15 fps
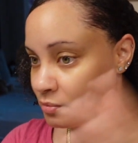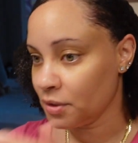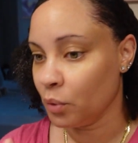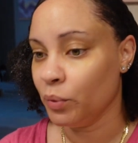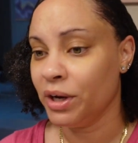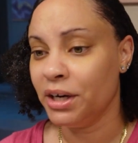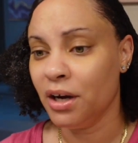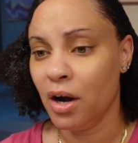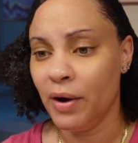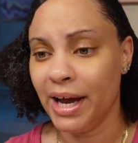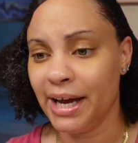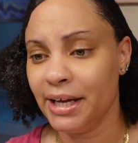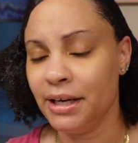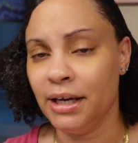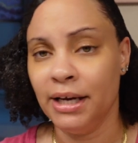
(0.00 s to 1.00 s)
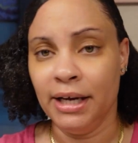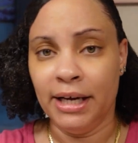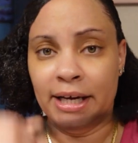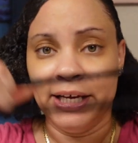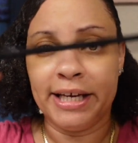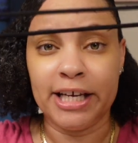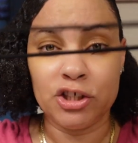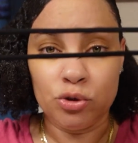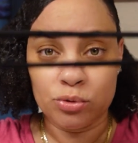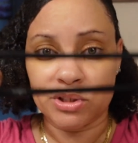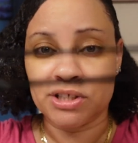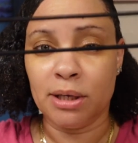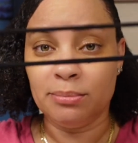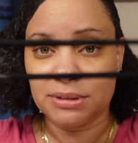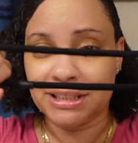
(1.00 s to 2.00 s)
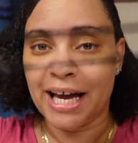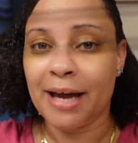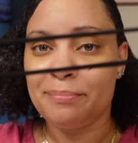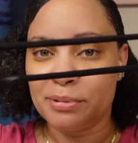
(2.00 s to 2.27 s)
we're gonna go ahead, get you some type